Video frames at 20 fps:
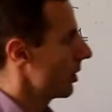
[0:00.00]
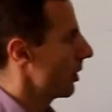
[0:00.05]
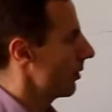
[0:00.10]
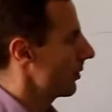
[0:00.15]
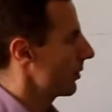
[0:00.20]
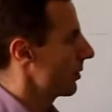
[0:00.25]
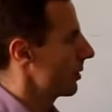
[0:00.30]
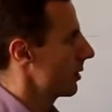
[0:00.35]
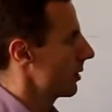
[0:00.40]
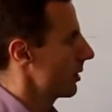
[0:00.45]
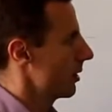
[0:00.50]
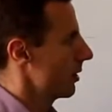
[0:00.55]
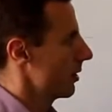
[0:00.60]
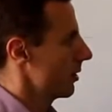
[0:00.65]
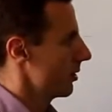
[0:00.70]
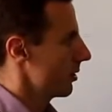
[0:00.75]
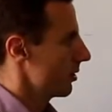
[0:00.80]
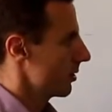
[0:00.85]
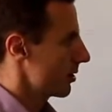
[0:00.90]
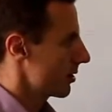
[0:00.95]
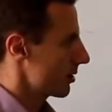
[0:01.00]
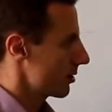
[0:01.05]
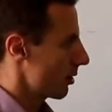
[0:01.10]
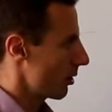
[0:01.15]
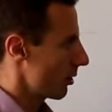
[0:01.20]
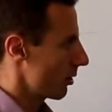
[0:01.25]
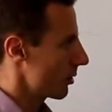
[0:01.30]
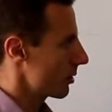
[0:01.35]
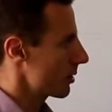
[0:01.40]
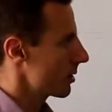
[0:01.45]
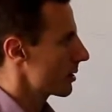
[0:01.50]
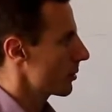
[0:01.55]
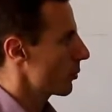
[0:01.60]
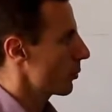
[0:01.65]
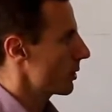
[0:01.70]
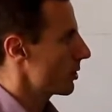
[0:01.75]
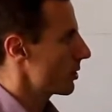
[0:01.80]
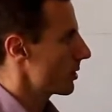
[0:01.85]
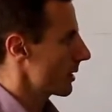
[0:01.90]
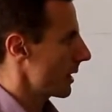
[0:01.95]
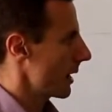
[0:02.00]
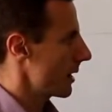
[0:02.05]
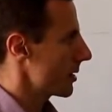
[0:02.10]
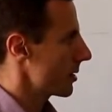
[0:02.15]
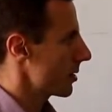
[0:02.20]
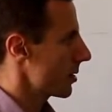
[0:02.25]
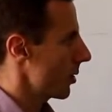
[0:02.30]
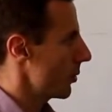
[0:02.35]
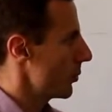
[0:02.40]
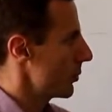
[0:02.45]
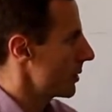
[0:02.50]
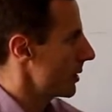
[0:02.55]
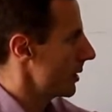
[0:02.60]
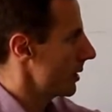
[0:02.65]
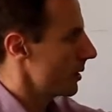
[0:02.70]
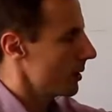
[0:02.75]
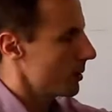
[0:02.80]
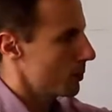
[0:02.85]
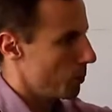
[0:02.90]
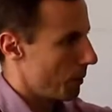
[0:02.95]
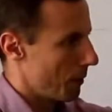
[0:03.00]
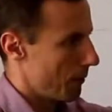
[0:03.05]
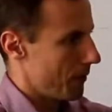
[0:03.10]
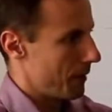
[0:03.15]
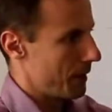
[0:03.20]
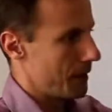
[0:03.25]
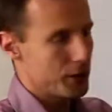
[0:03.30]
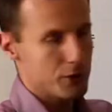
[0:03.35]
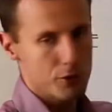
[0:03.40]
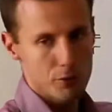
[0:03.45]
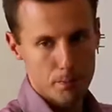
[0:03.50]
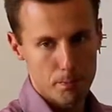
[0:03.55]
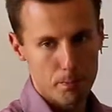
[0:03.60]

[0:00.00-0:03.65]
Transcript: got source, which is associated with each